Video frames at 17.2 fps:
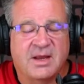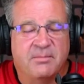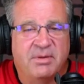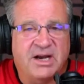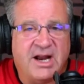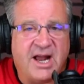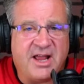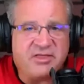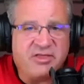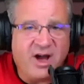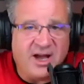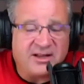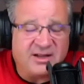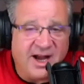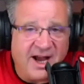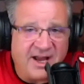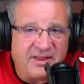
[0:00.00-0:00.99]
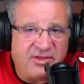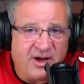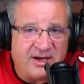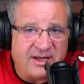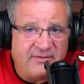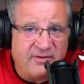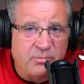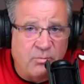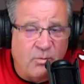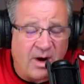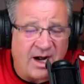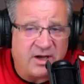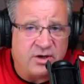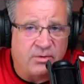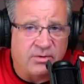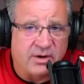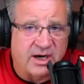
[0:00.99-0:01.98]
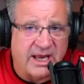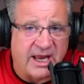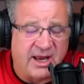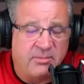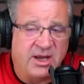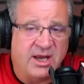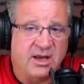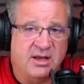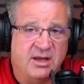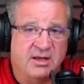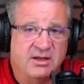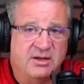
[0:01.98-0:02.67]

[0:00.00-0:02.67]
But I thought even while you were gaming,